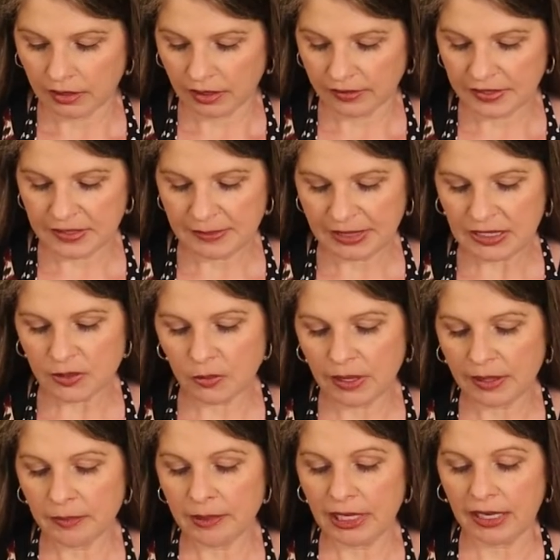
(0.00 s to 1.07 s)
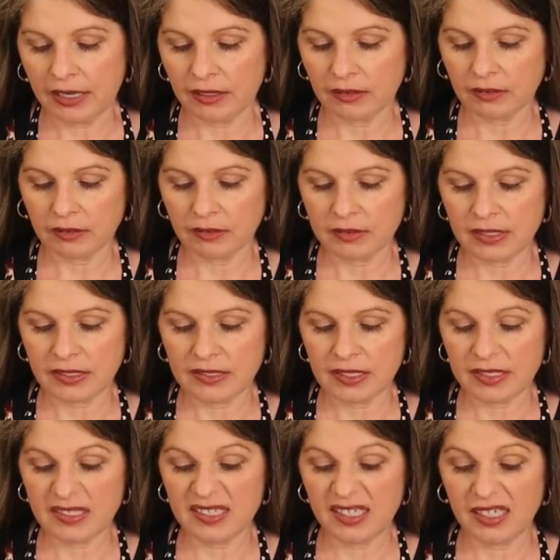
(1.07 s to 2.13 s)
And this makes quite a bit. It's like
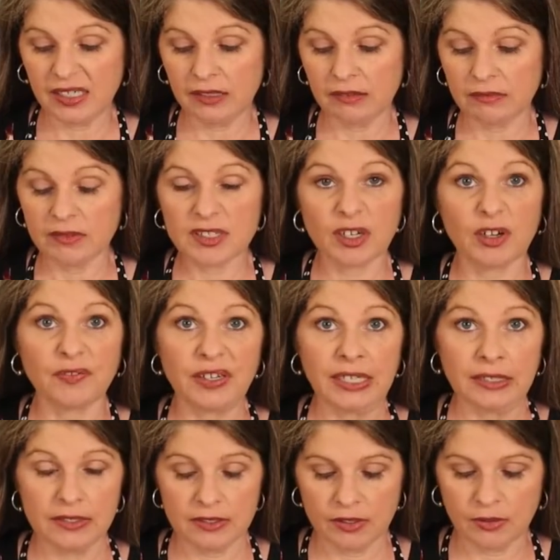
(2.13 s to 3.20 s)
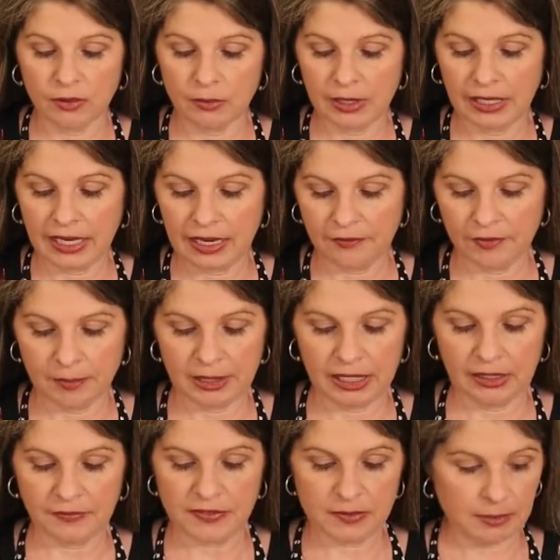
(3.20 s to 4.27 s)
16 servings, so you'll want to have a big
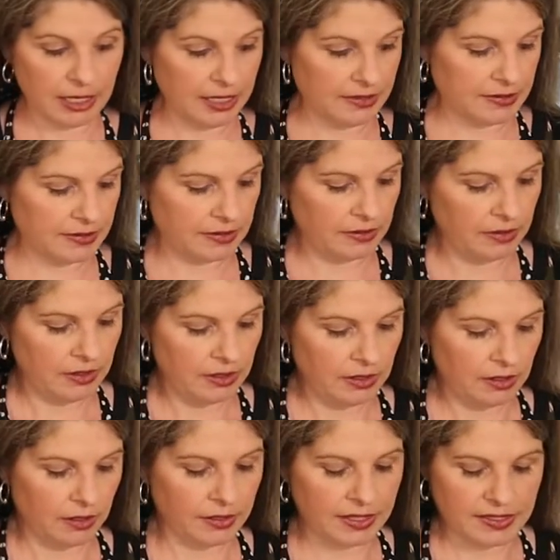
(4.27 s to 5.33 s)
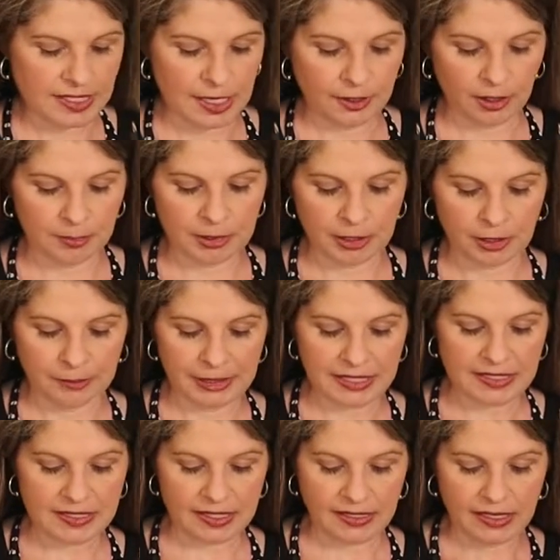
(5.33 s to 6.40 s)
enough space or container to put your
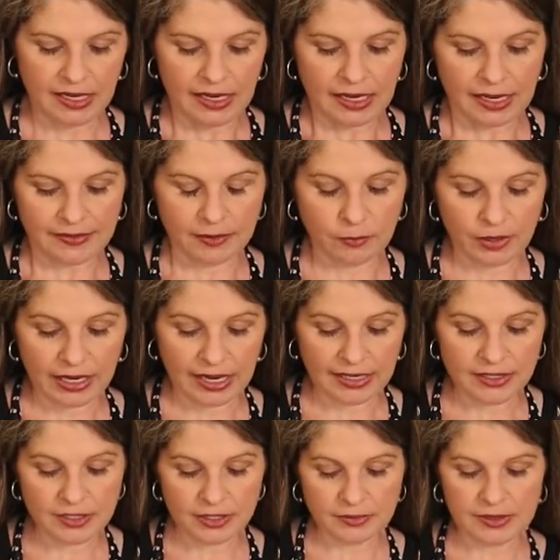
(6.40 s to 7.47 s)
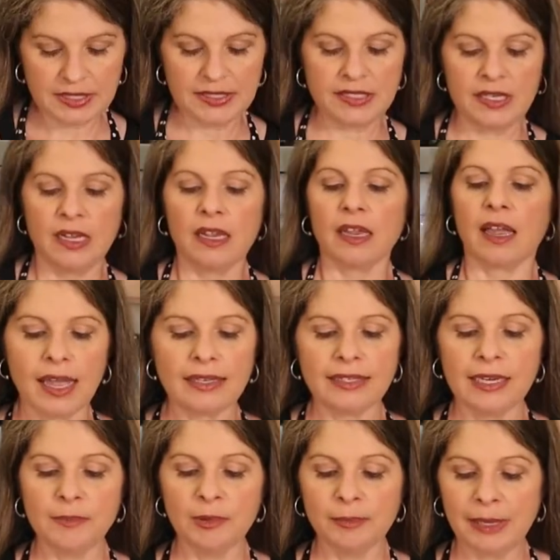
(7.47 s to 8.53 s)
mix in. And then what I do is I
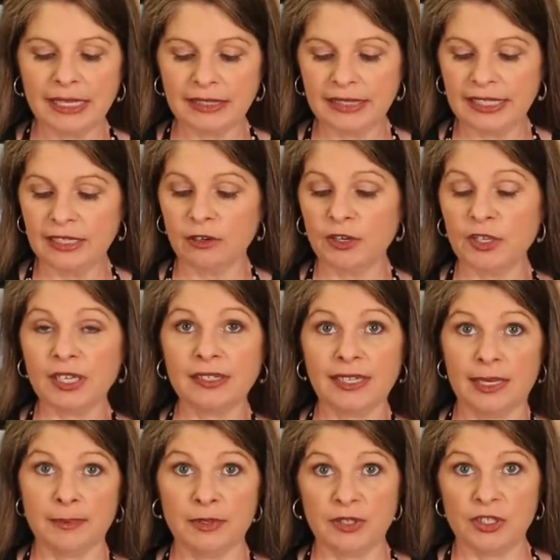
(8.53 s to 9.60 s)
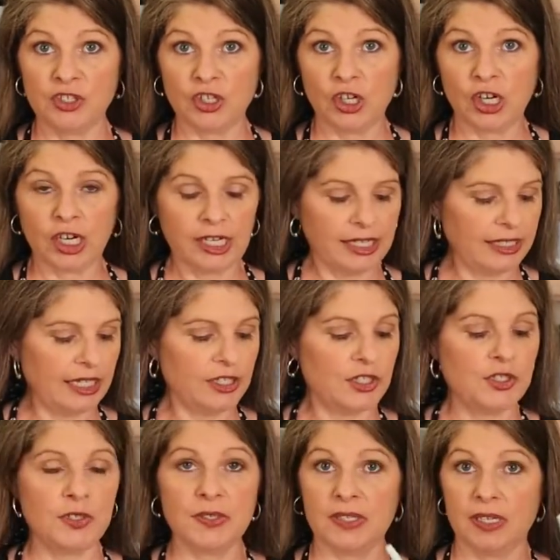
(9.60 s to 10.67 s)
label my lid, or you can label the jar, and I
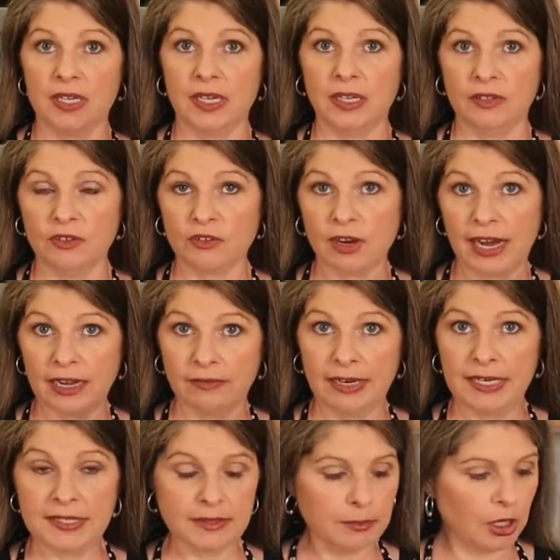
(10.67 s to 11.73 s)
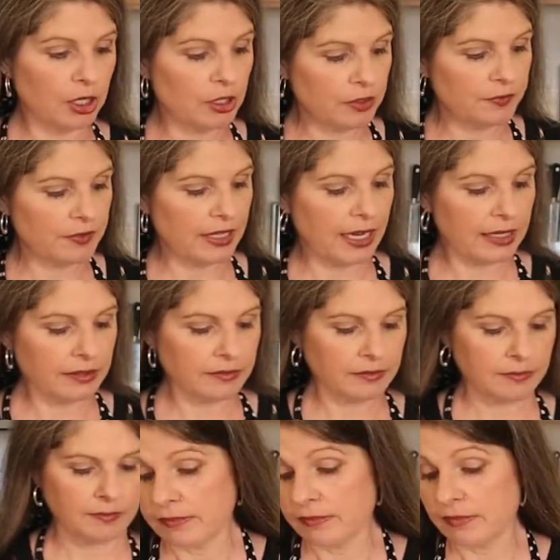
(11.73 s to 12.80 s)
just use a dry erase marker for that.
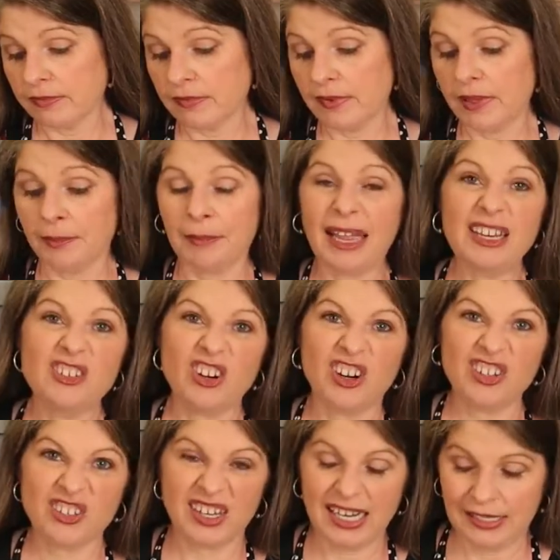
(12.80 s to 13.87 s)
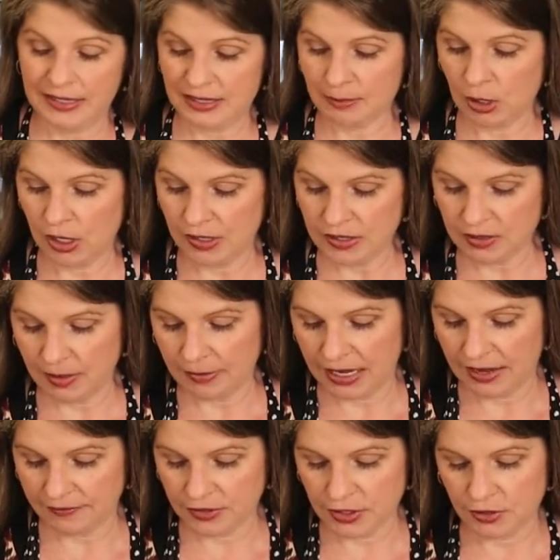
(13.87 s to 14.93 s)
But then my jars are kind of small, so I'm gonna
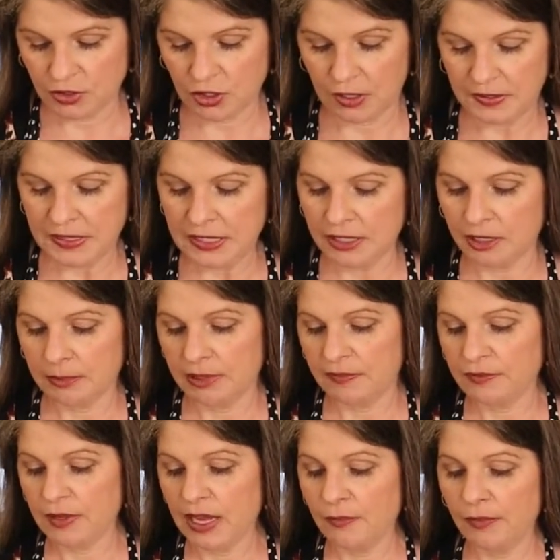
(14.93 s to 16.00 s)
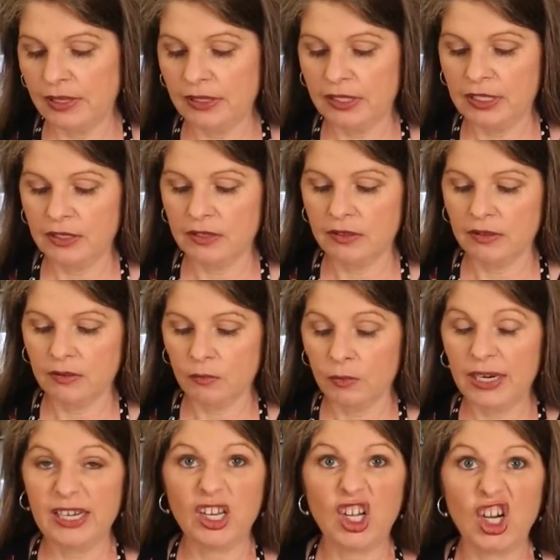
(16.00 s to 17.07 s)
have 2 jars here, but if you have
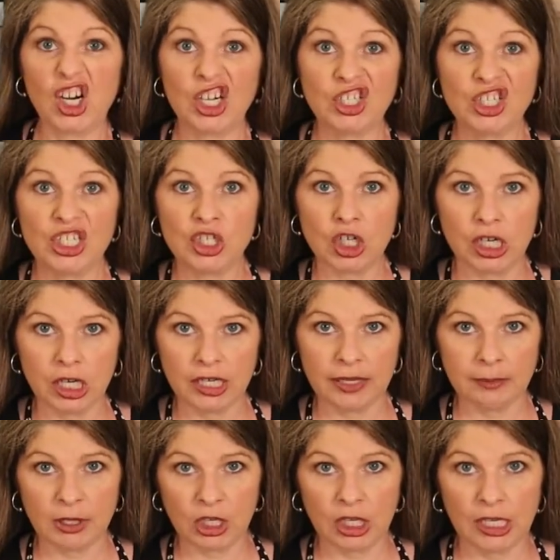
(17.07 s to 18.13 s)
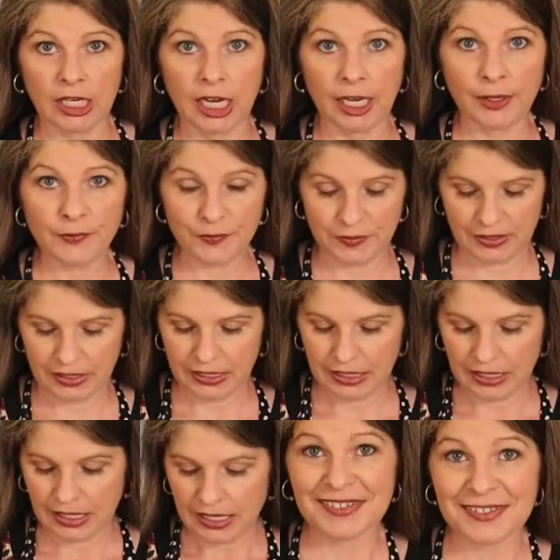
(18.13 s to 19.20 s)
one large jar, that'd be good
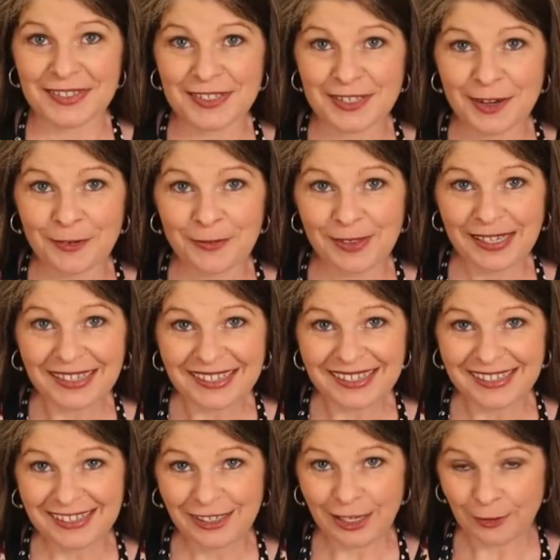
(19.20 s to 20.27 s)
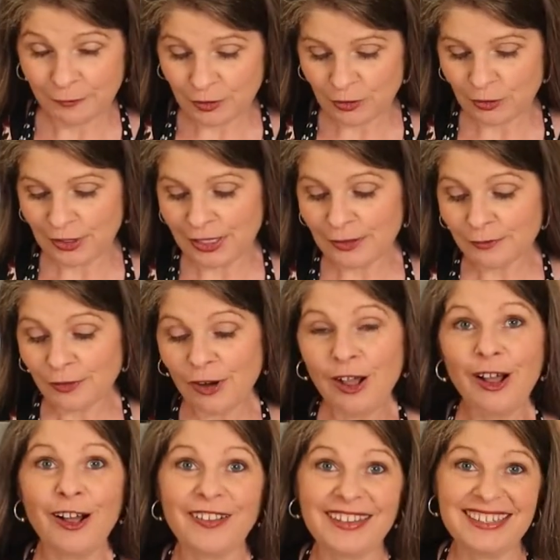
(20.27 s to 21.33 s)
enough. So then, if you're looking for
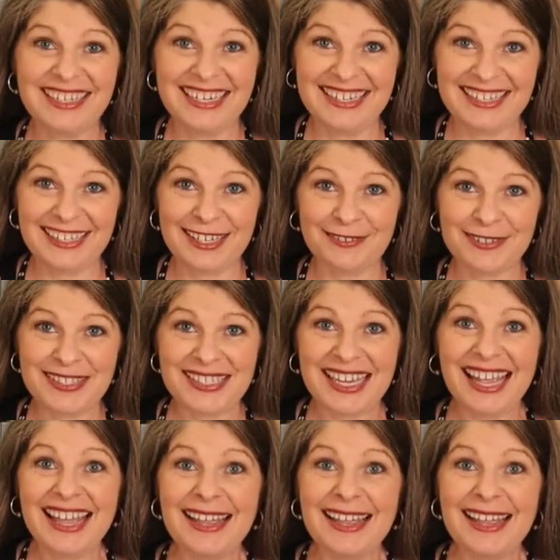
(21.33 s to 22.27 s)
holiday gifts,